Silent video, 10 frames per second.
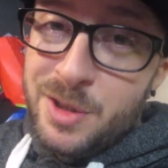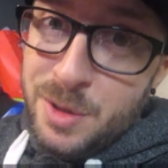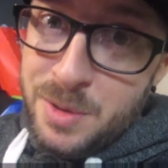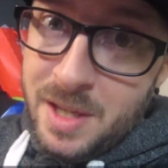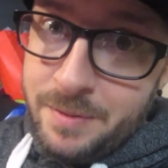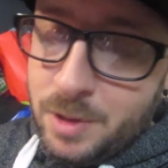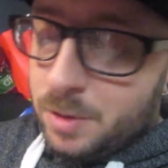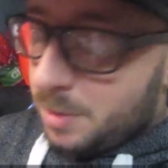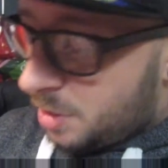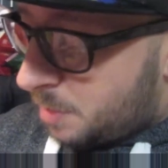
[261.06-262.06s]
a two-day
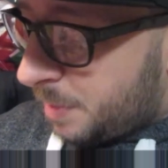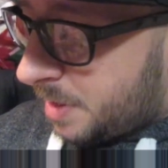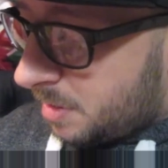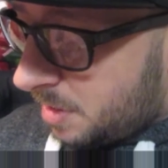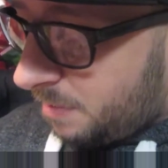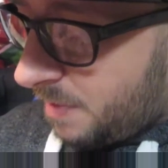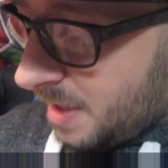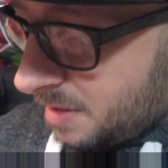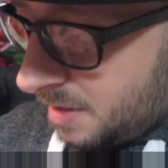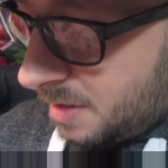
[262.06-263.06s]
vlog, just because of the
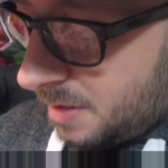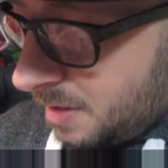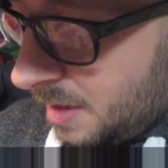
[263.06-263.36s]
fact that